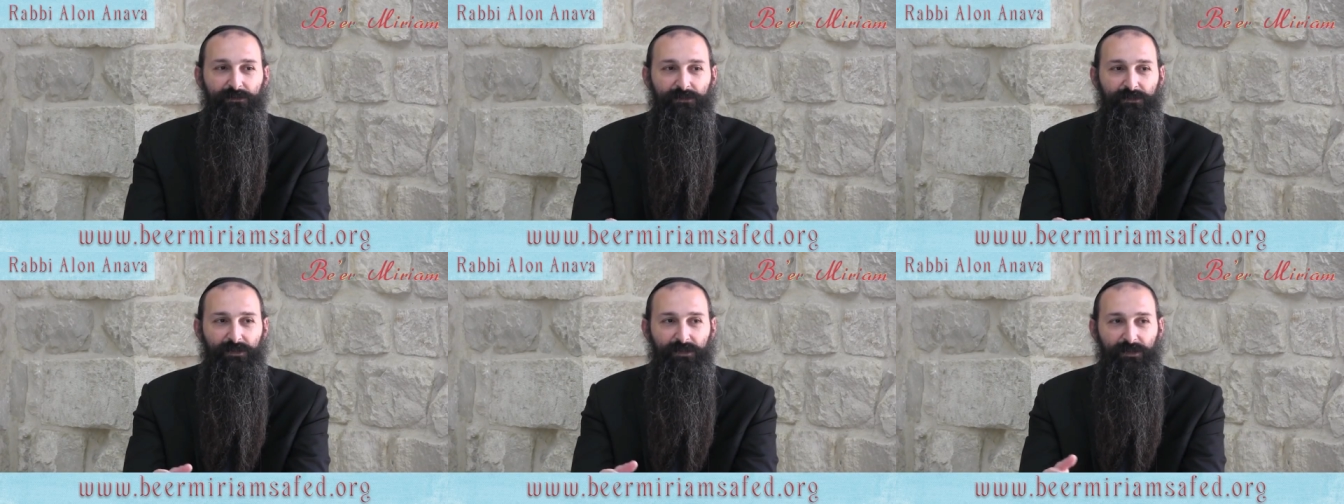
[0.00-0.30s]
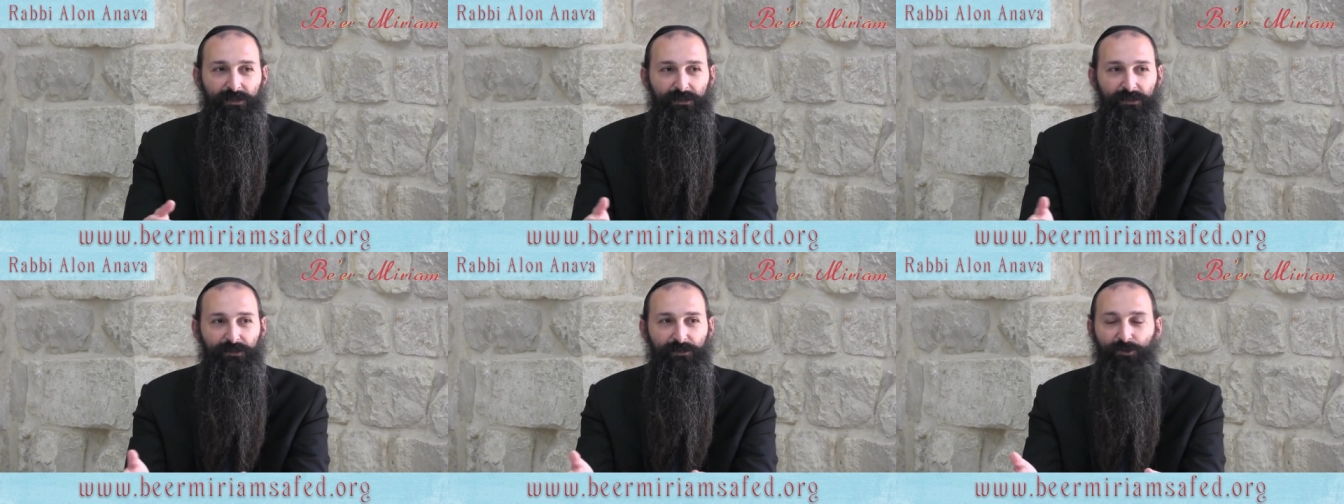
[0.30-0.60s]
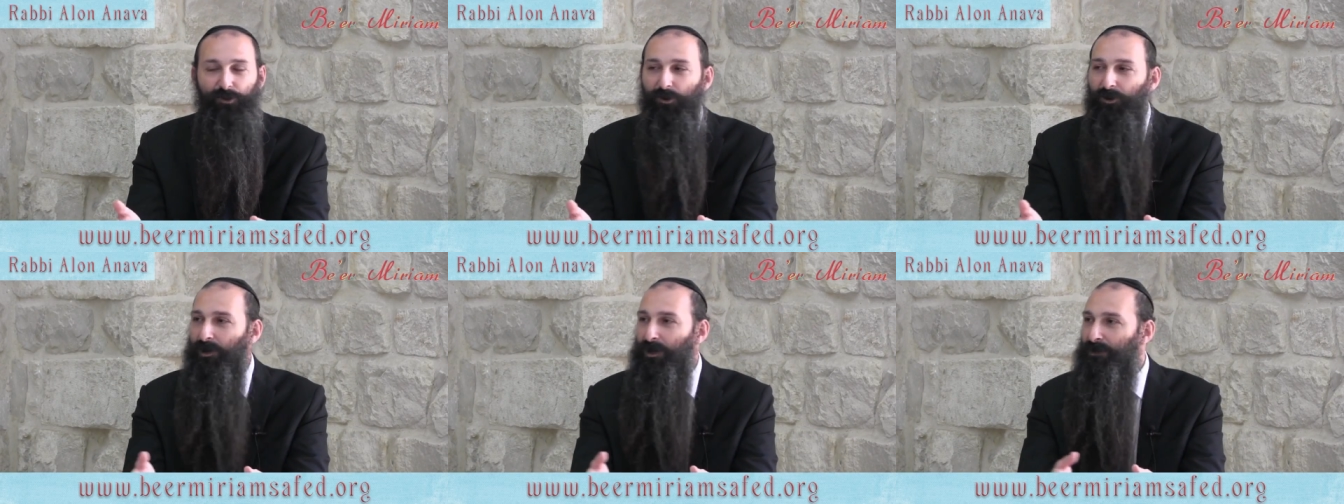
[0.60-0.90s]
they
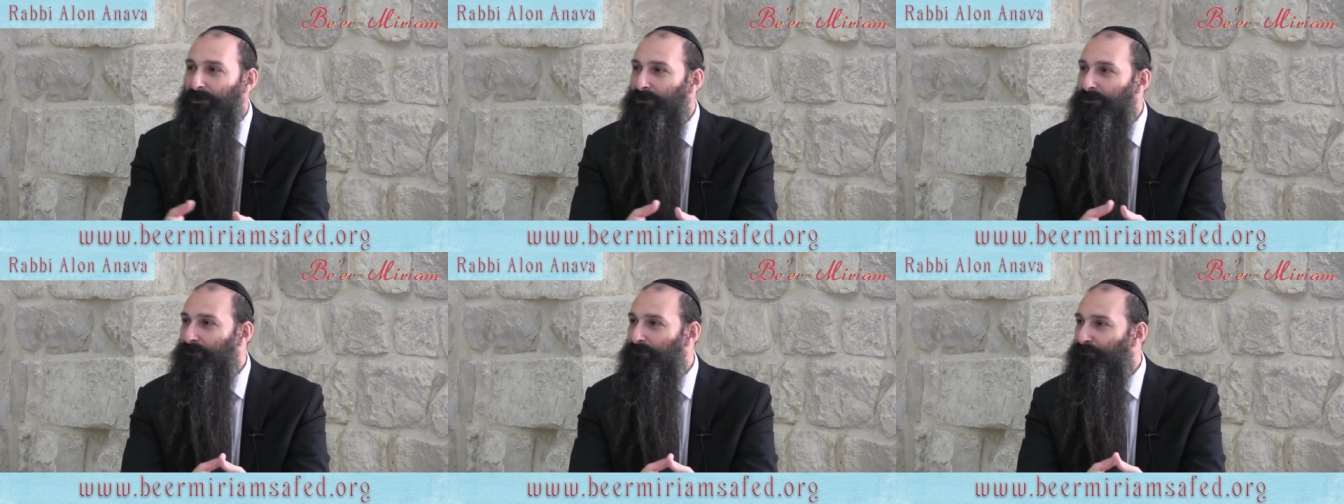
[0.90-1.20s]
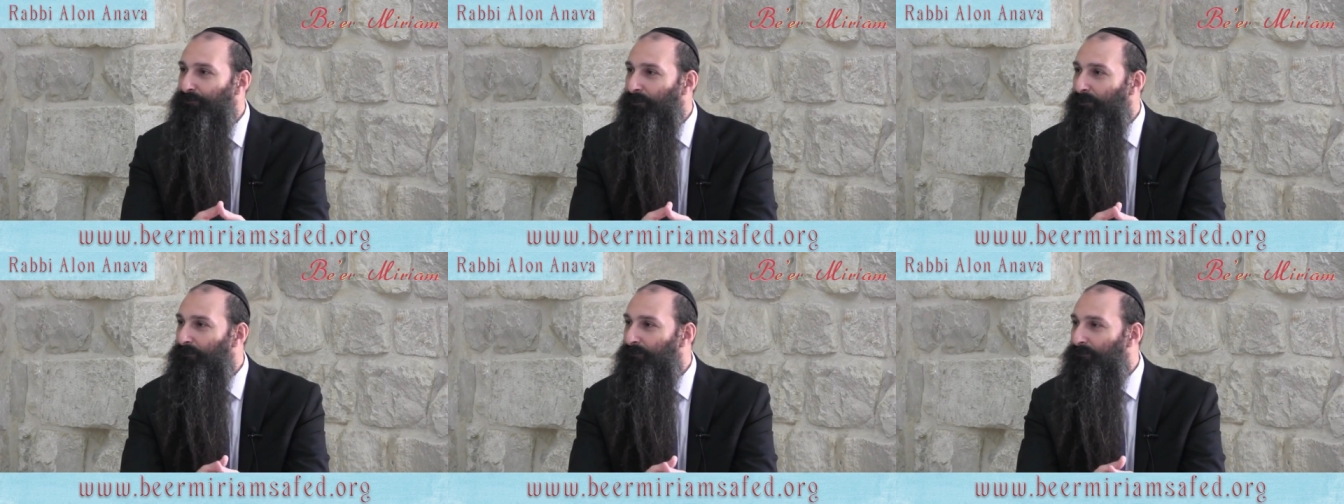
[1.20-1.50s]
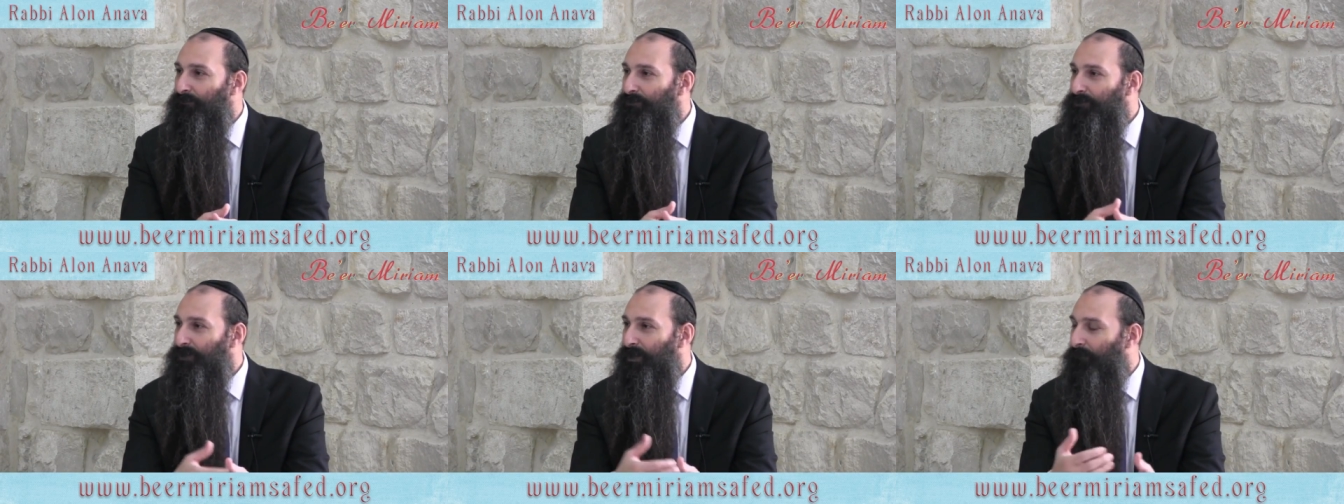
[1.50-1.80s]
call us
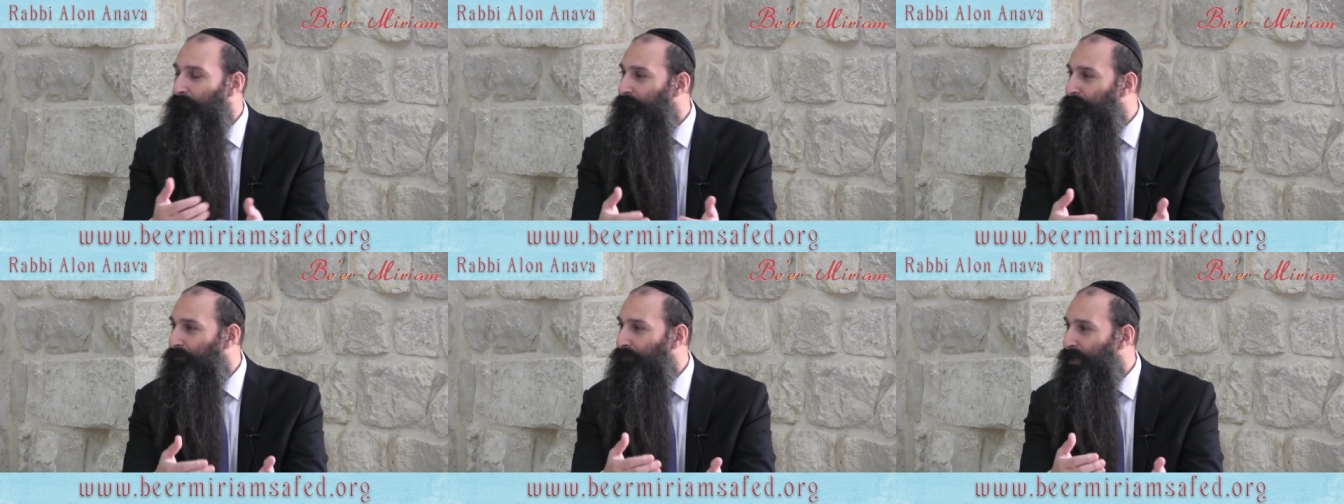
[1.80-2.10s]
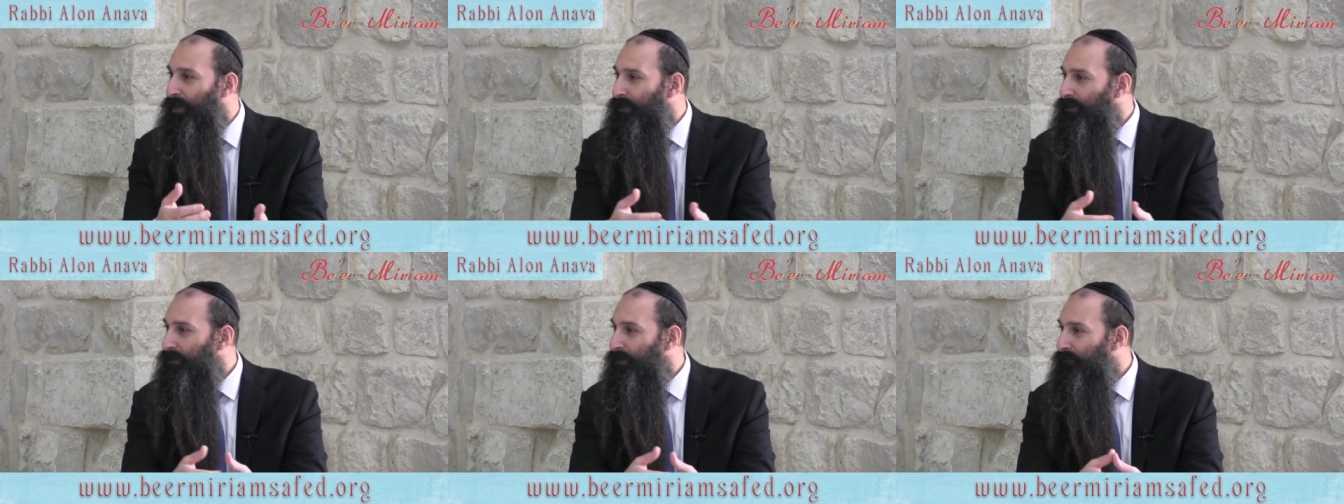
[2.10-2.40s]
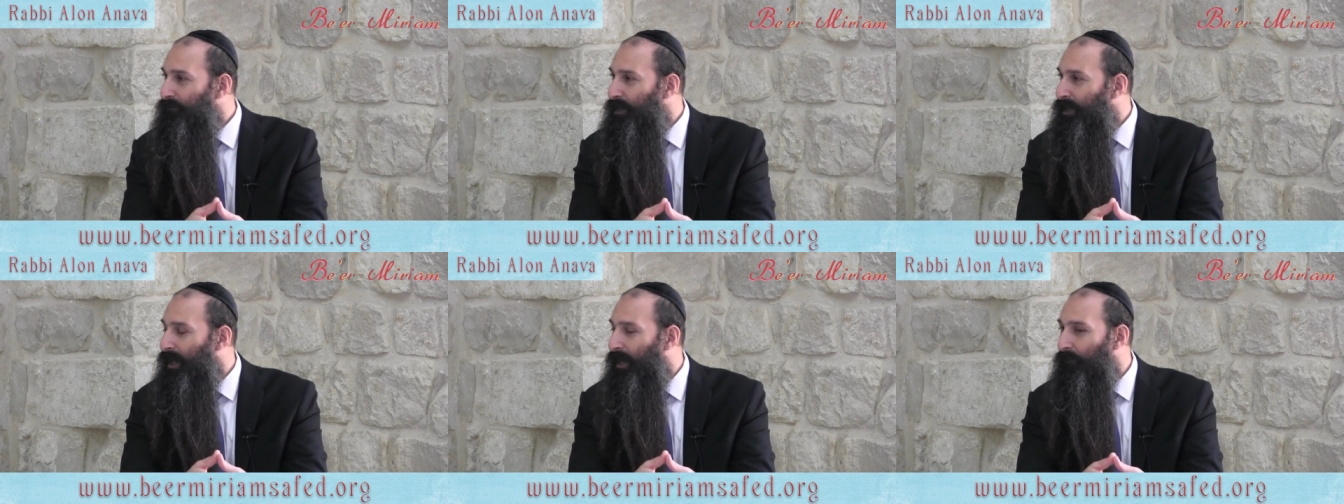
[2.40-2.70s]
from some place
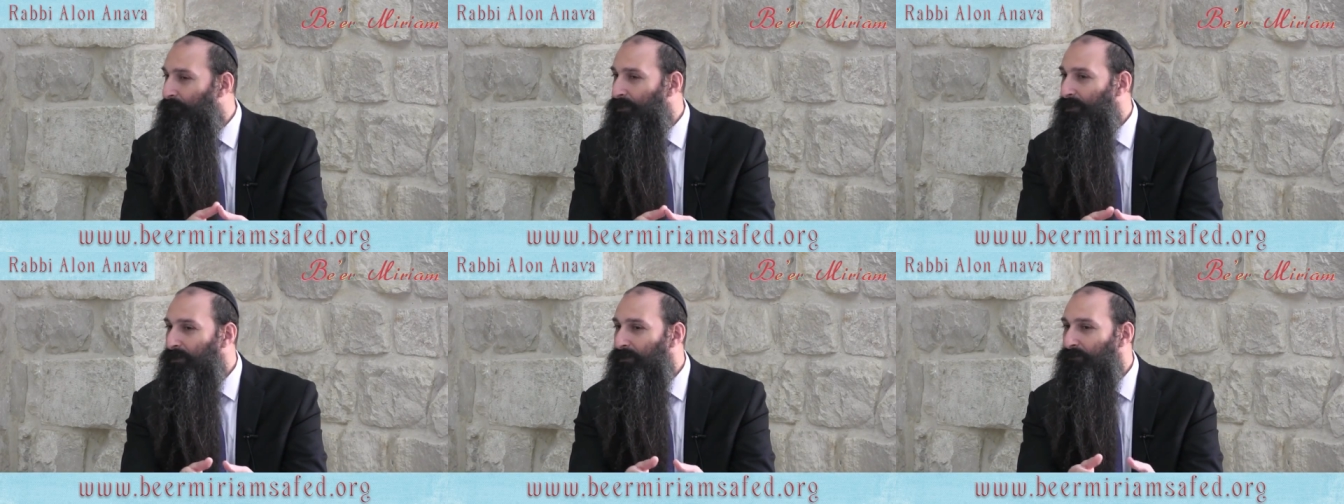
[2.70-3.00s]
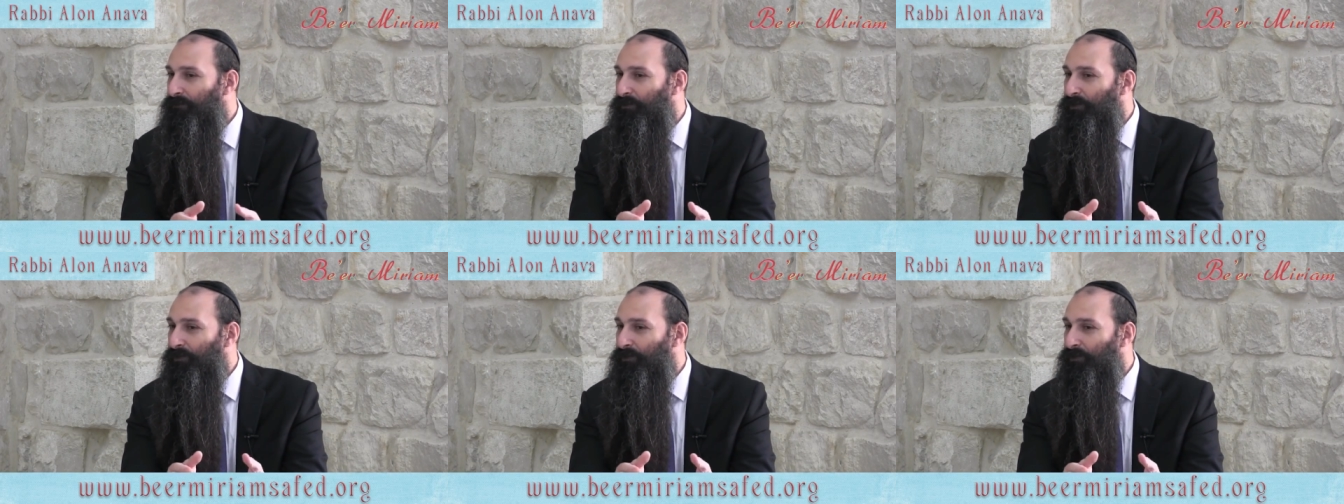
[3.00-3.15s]
in Miami.